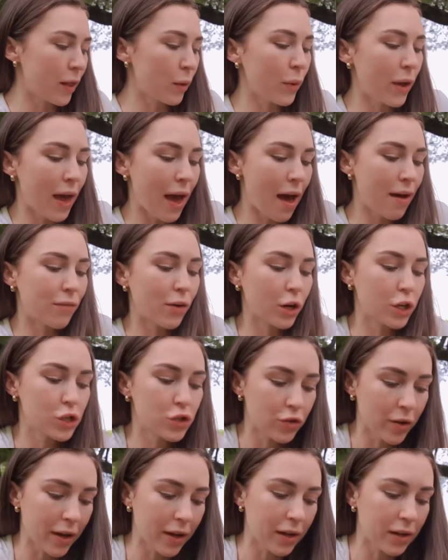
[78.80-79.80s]
that we have our
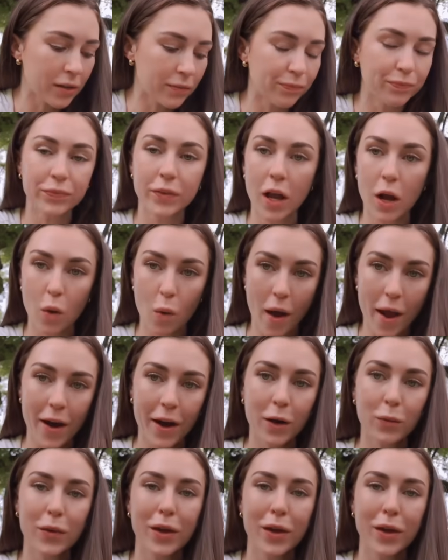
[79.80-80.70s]
drink acquired,